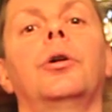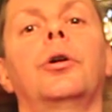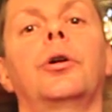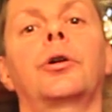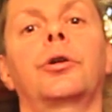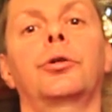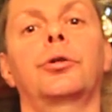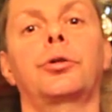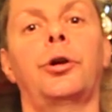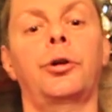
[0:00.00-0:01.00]
and I
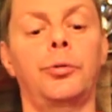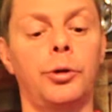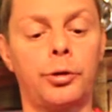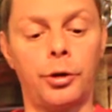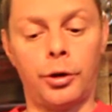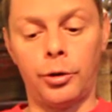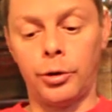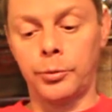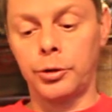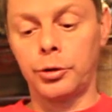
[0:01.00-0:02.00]
decided, what the hell,
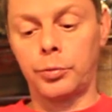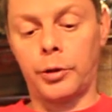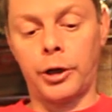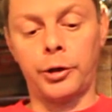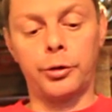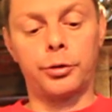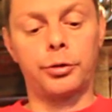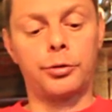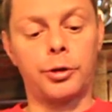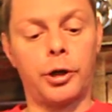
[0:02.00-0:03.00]
let me just buy this,
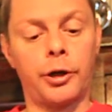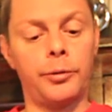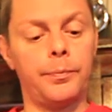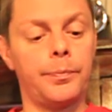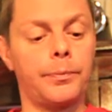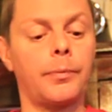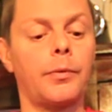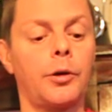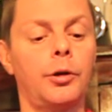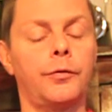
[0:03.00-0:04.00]
try it.
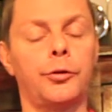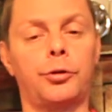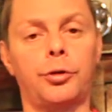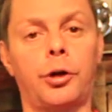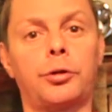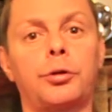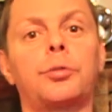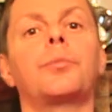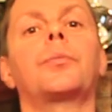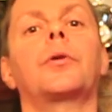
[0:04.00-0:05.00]
If it sucks,
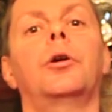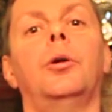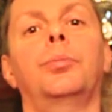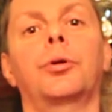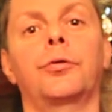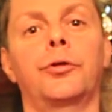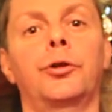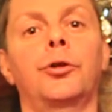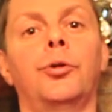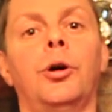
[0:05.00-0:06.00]
I'll put a
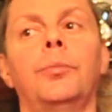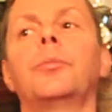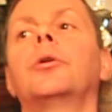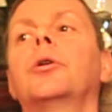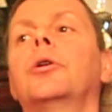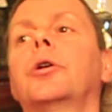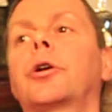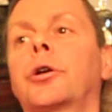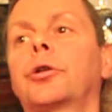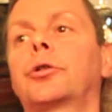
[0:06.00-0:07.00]
video up
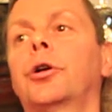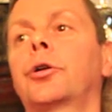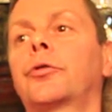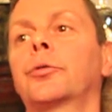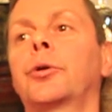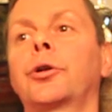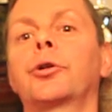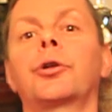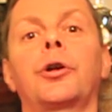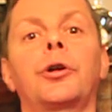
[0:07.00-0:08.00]
and I'll tell everybody
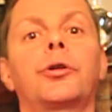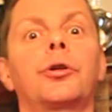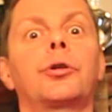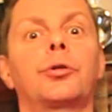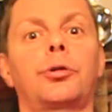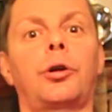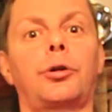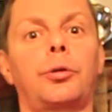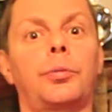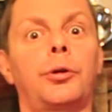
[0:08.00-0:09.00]
that I think it sucks.
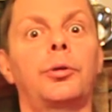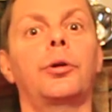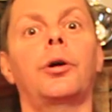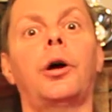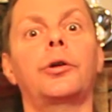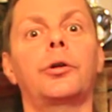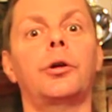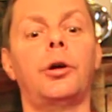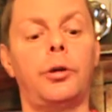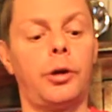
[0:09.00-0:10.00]
But I
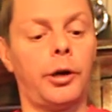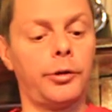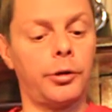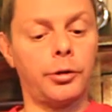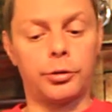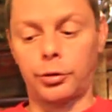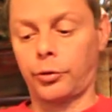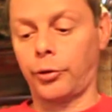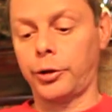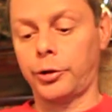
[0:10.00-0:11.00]
think it's a
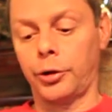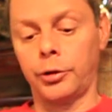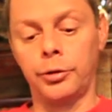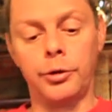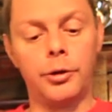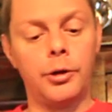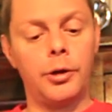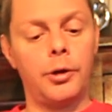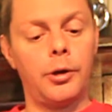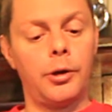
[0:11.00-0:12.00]
great gun.
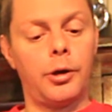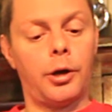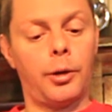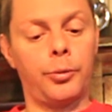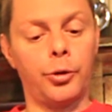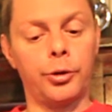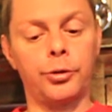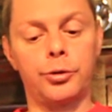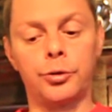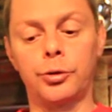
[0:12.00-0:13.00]
I bought it in
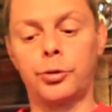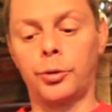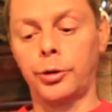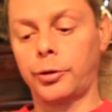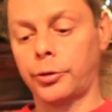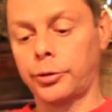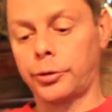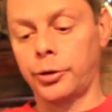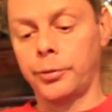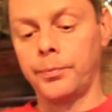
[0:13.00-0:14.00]
June of
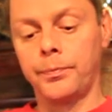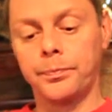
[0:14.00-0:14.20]
2013.